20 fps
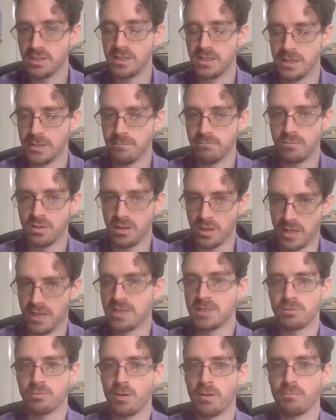deemed
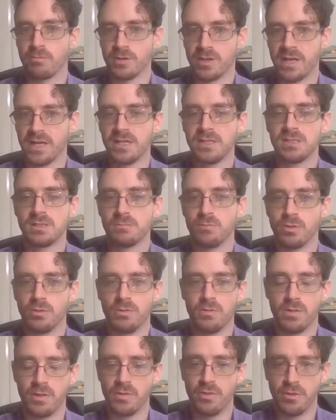less reprehensible
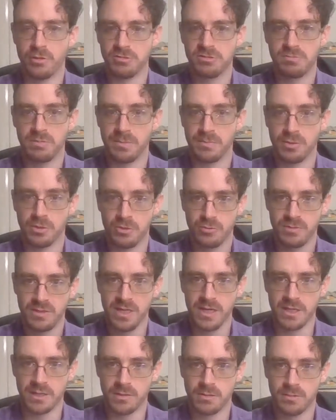than those people who
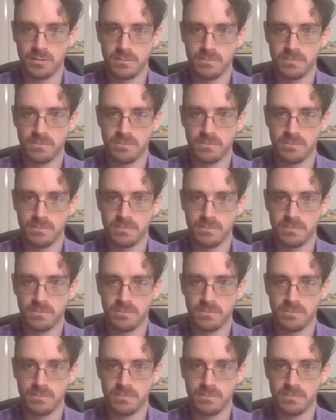did.